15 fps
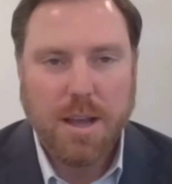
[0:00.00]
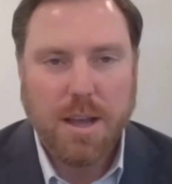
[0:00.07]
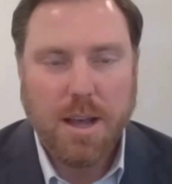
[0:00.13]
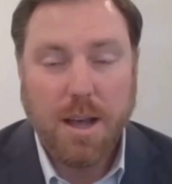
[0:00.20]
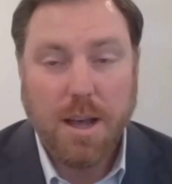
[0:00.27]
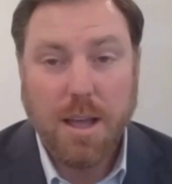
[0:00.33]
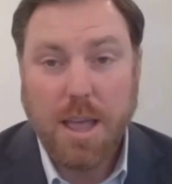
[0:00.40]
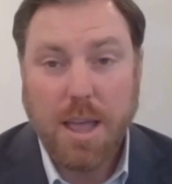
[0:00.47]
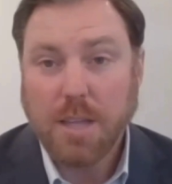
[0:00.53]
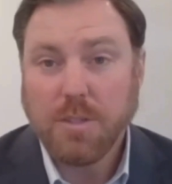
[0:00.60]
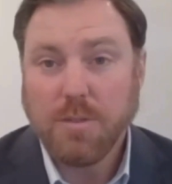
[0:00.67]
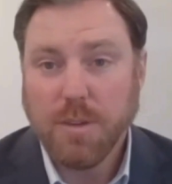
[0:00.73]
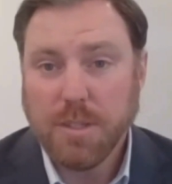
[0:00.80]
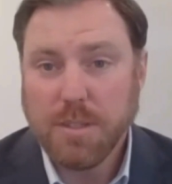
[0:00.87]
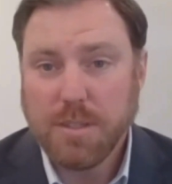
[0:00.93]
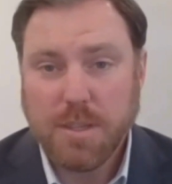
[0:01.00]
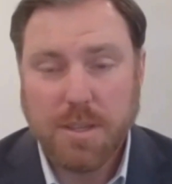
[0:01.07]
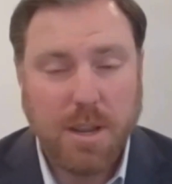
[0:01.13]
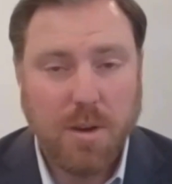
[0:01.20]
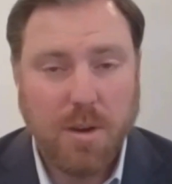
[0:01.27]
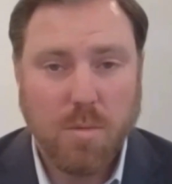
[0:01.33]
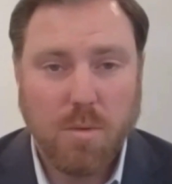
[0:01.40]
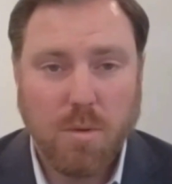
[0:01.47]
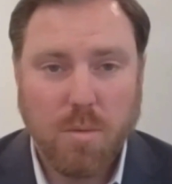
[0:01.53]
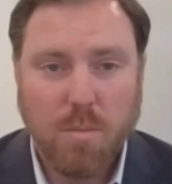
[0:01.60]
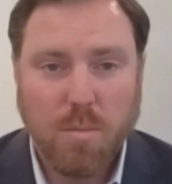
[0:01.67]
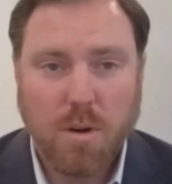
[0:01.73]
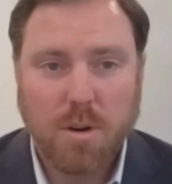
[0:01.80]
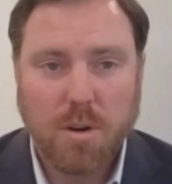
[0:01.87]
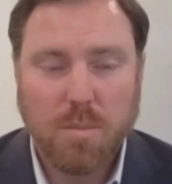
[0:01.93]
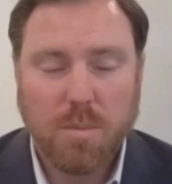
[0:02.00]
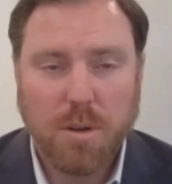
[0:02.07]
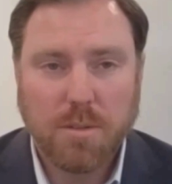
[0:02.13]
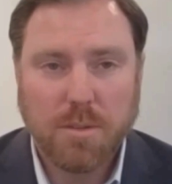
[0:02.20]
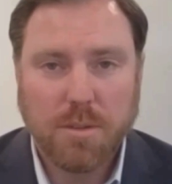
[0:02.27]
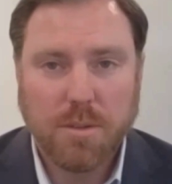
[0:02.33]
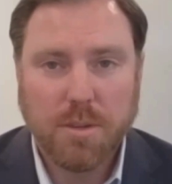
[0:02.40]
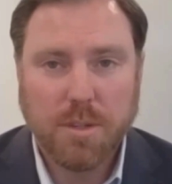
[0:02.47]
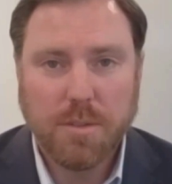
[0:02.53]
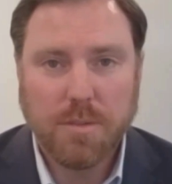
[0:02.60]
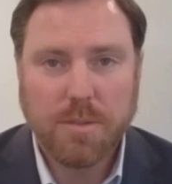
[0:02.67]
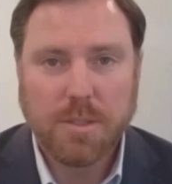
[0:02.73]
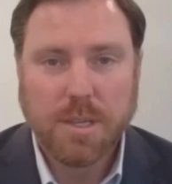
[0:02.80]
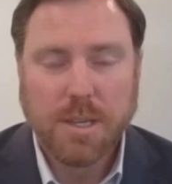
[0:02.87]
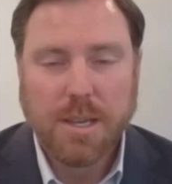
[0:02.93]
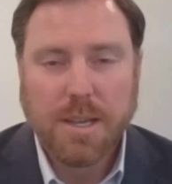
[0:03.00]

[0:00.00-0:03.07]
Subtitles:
hedge funds today, or marketable alternatives.